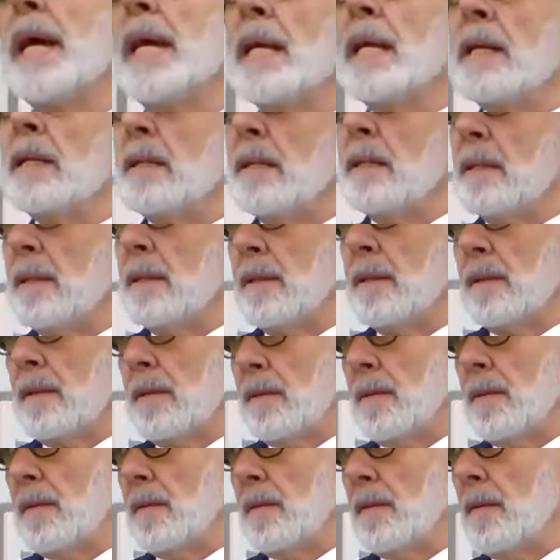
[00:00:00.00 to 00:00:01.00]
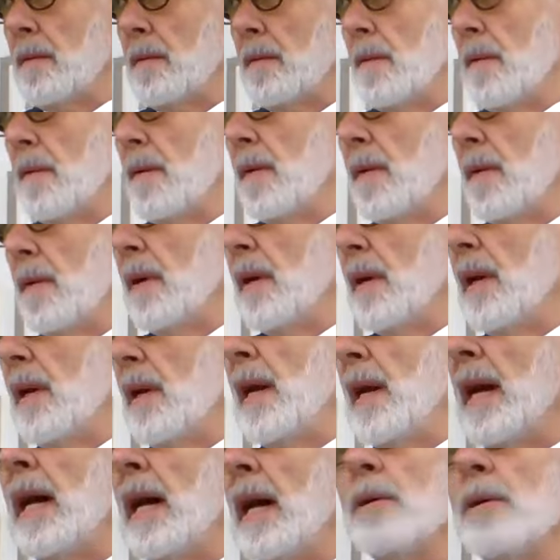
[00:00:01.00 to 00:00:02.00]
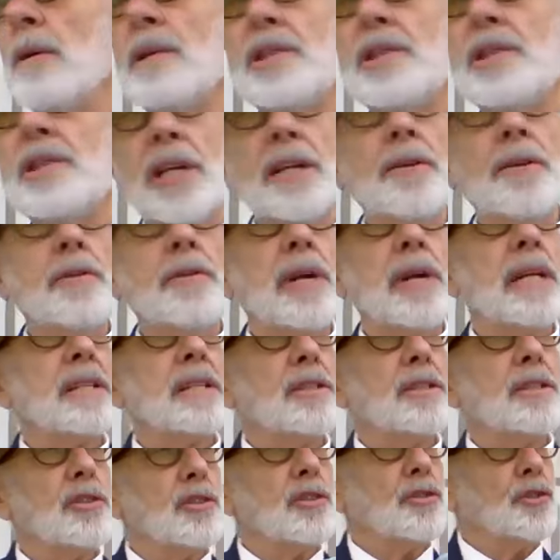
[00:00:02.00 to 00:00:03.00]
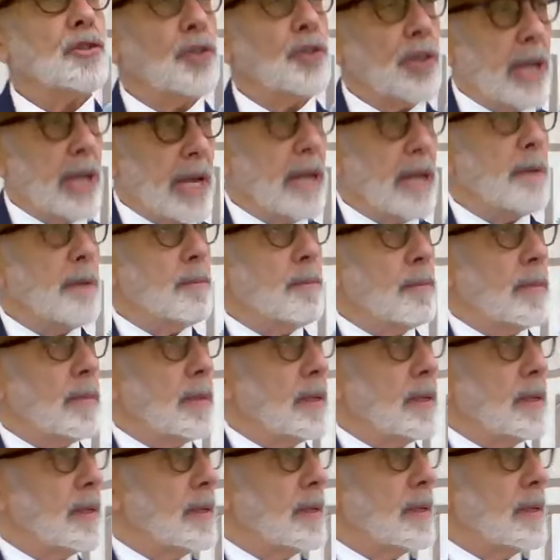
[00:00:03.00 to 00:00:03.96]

pain, how it generates shame,